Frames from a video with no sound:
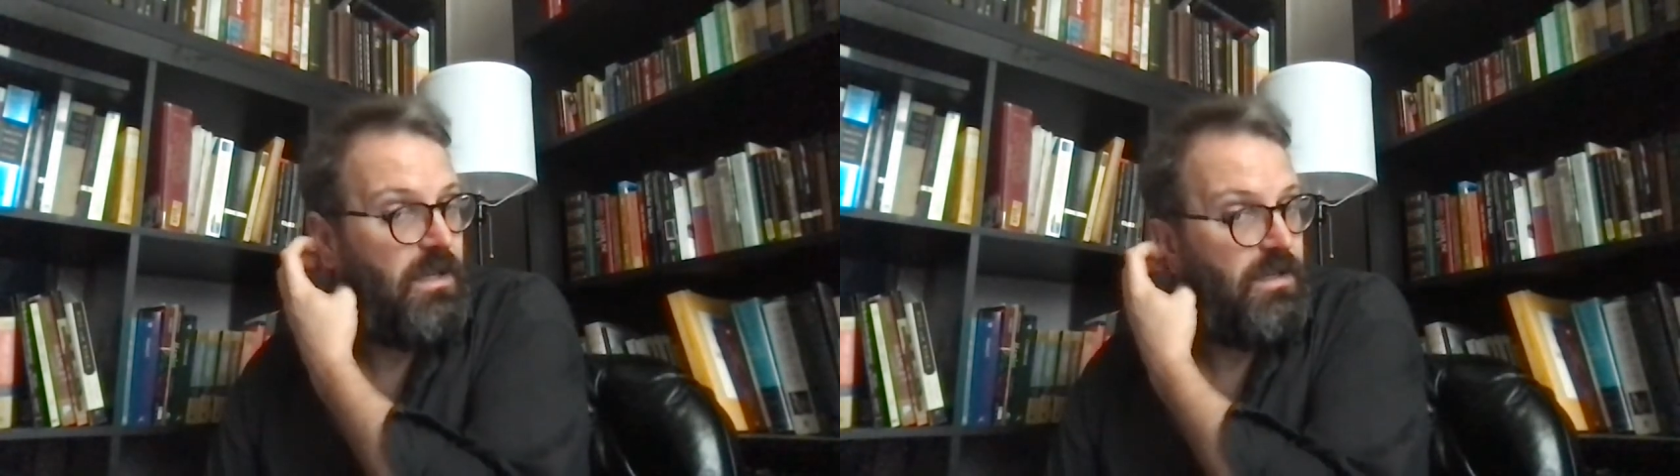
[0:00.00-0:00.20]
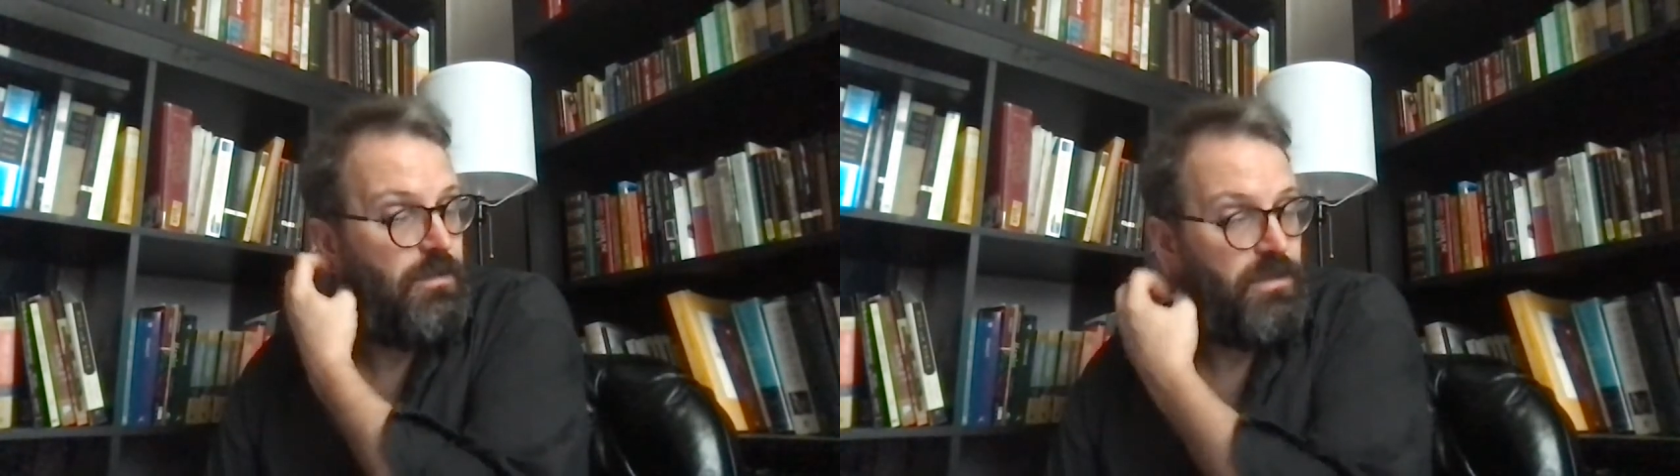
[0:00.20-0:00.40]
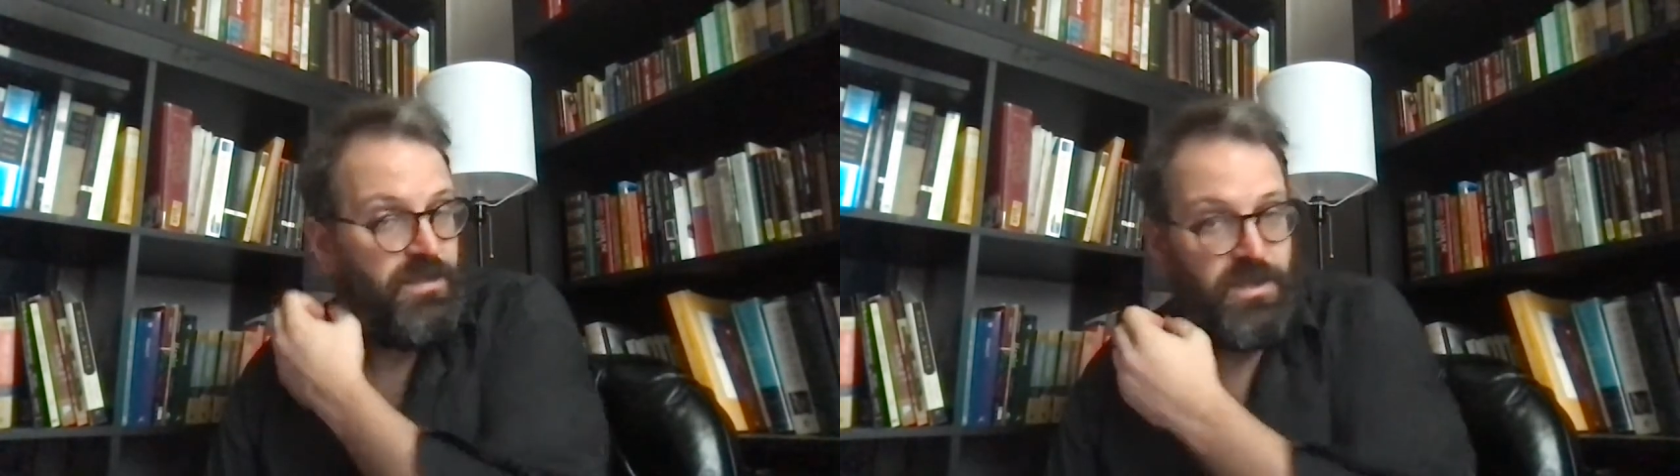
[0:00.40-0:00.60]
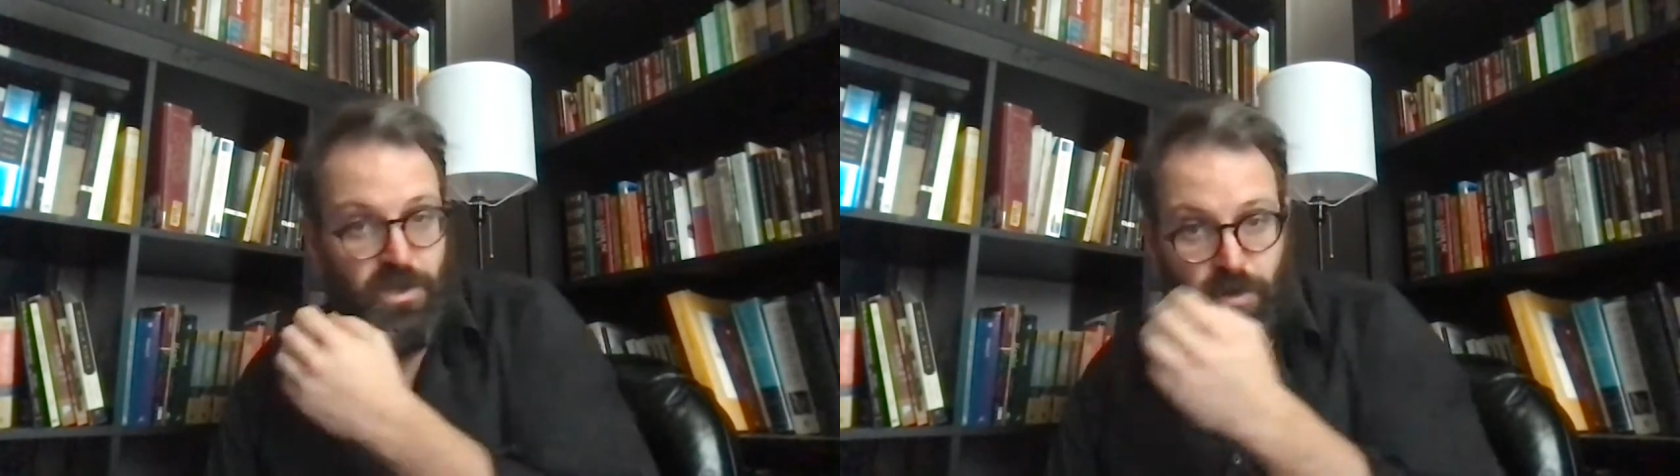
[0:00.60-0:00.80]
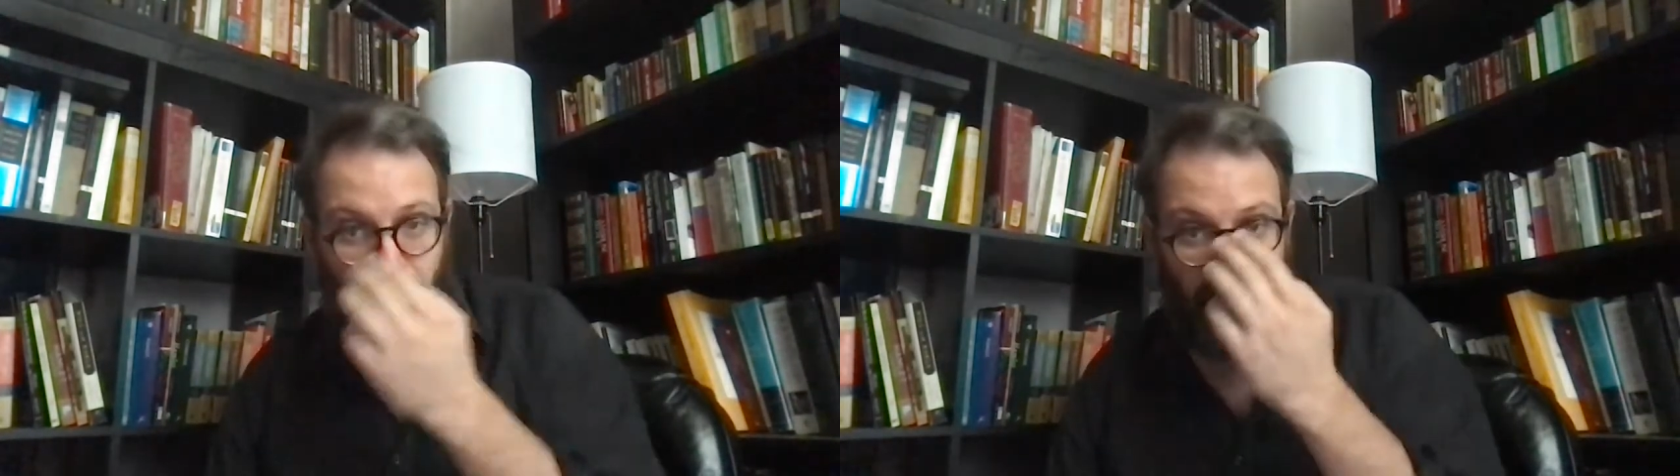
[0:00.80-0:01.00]
to
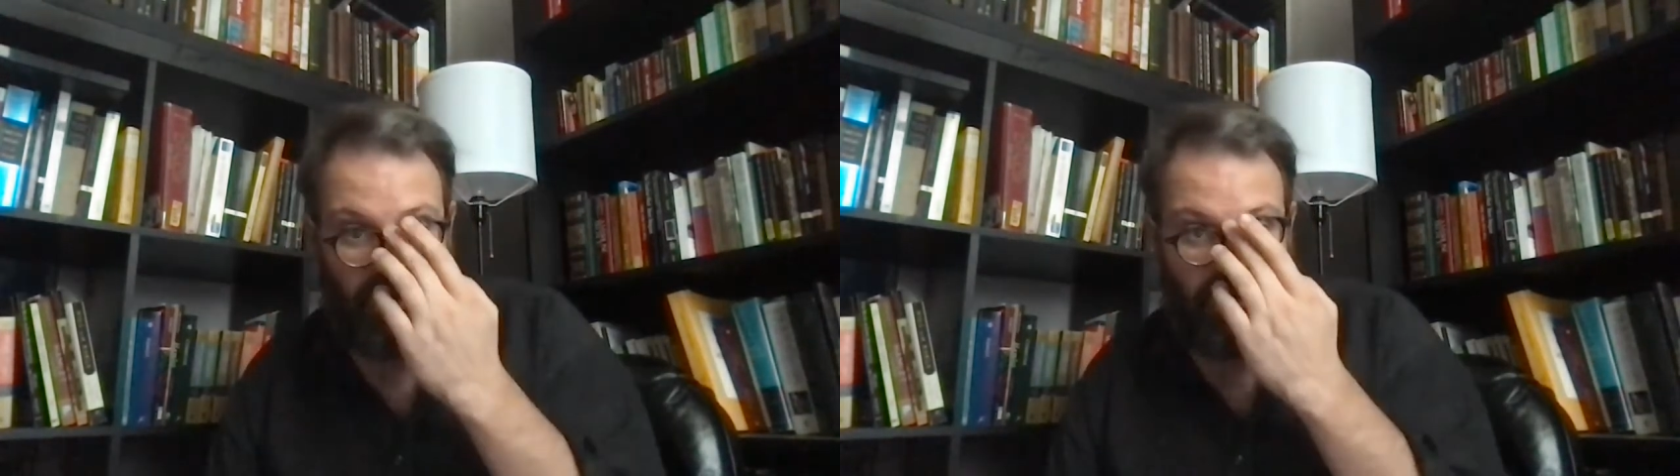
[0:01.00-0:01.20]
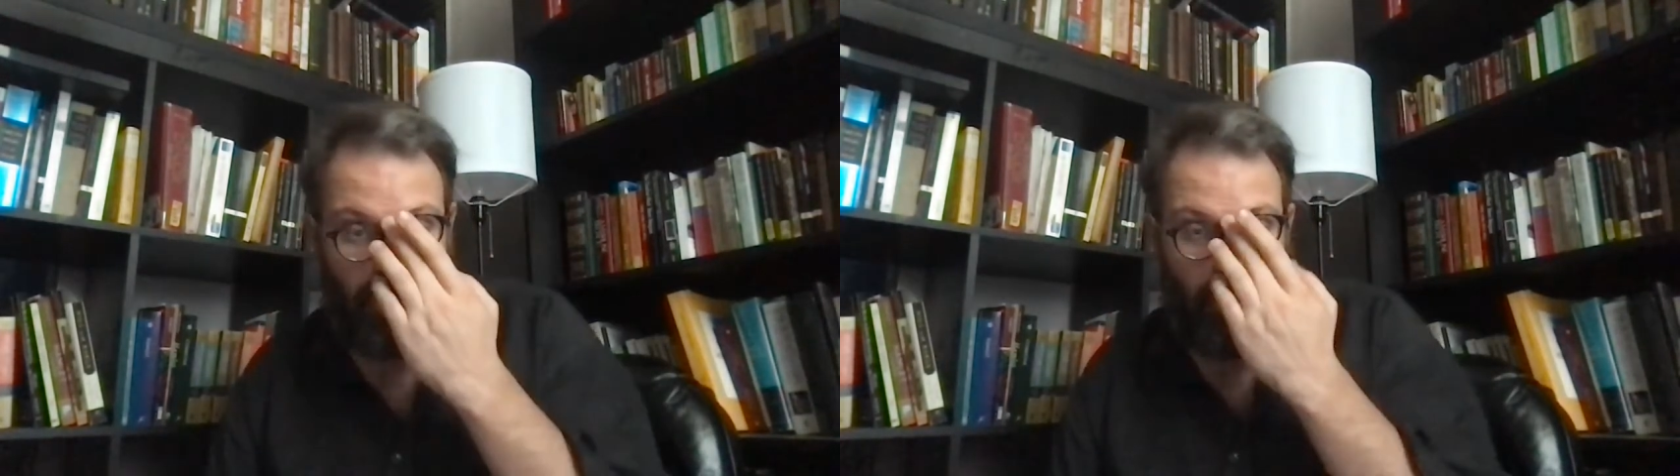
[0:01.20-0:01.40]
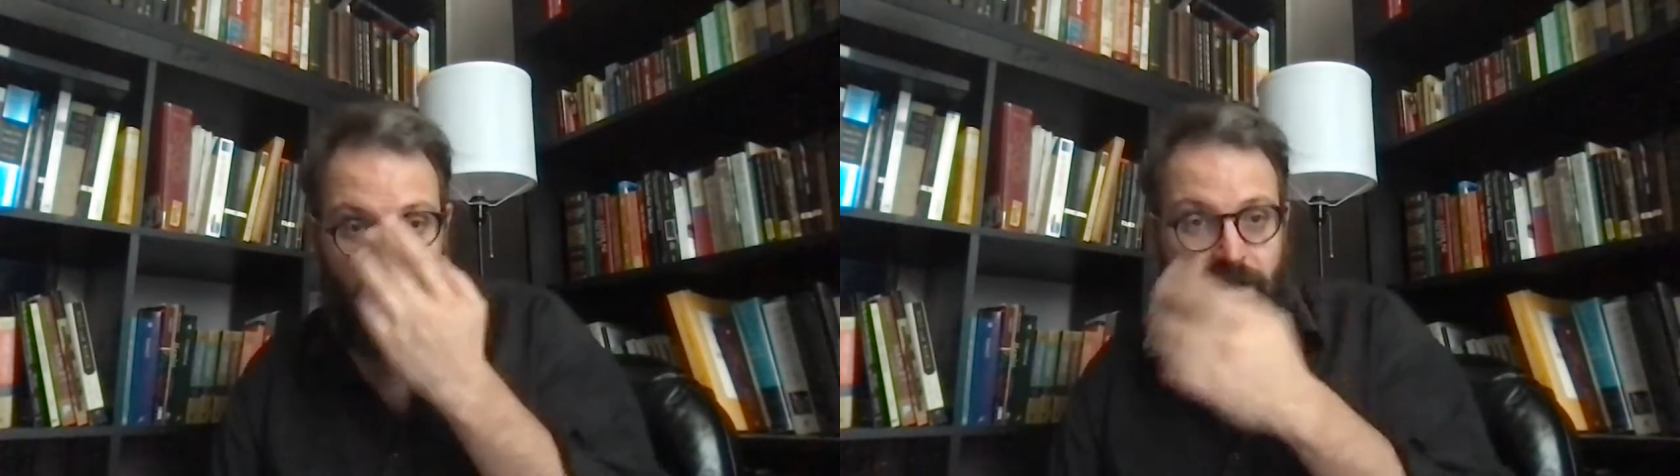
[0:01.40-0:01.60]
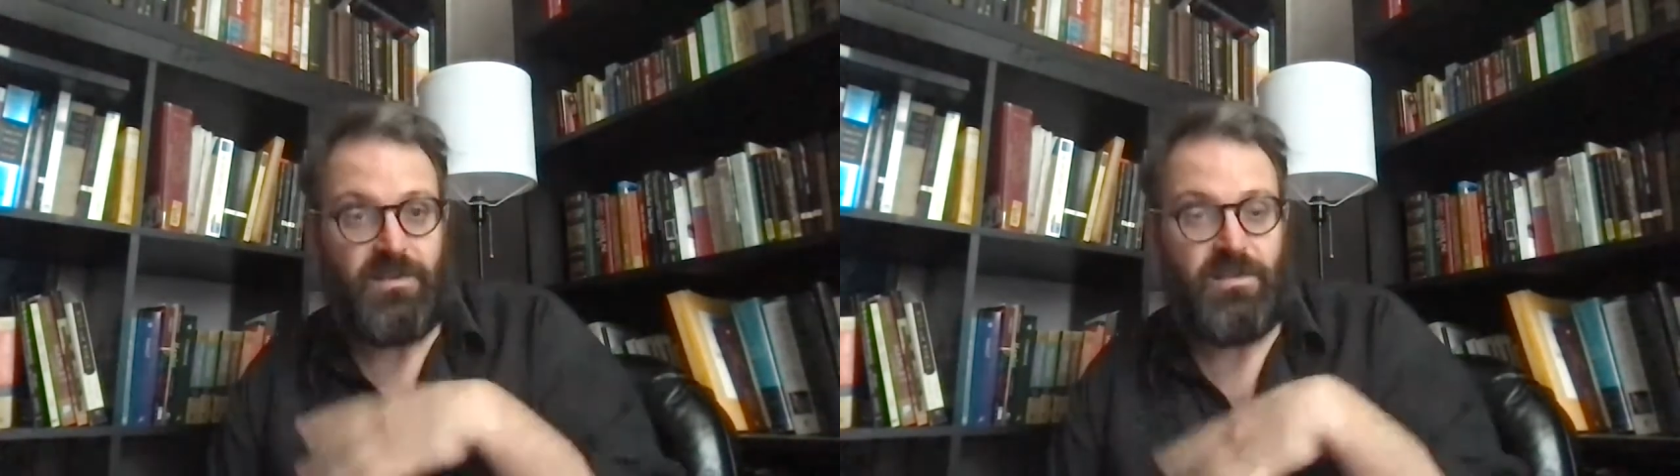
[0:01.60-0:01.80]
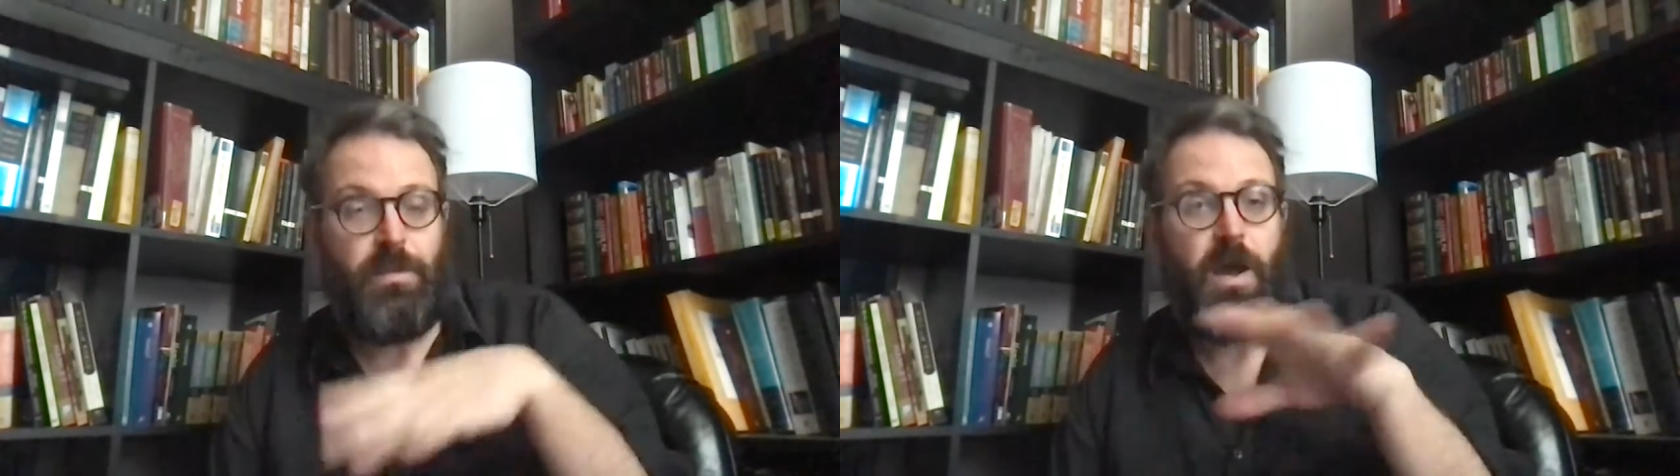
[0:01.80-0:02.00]
insinuate that
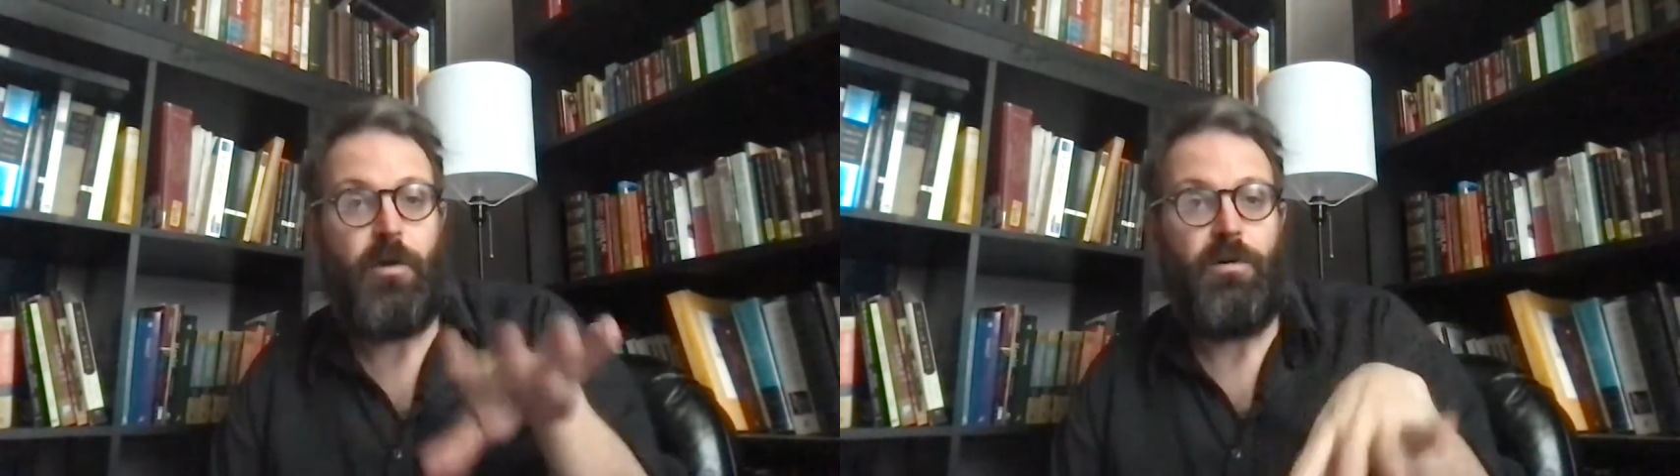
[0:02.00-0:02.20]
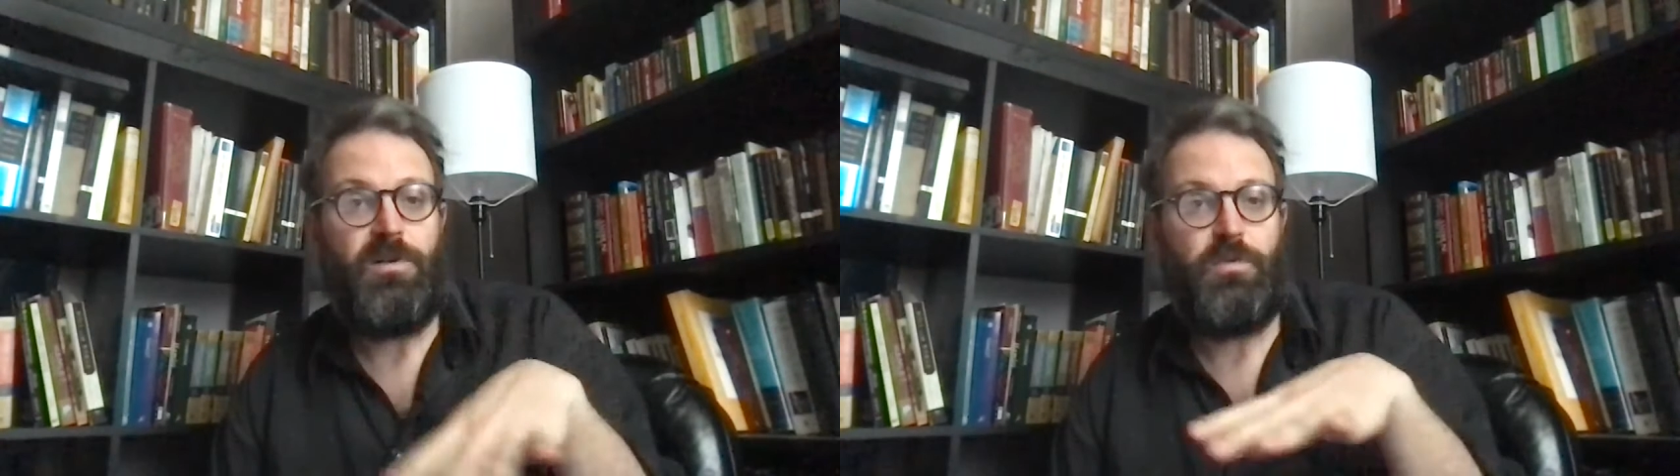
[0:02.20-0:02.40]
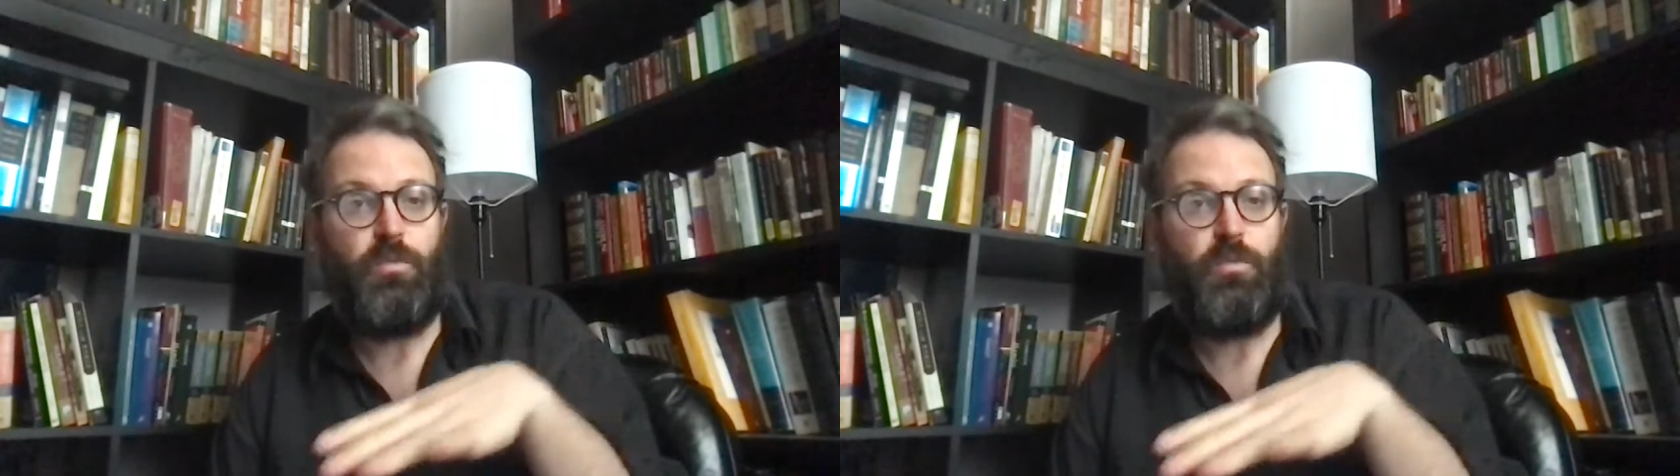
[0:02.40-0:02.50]
Sycorax's powers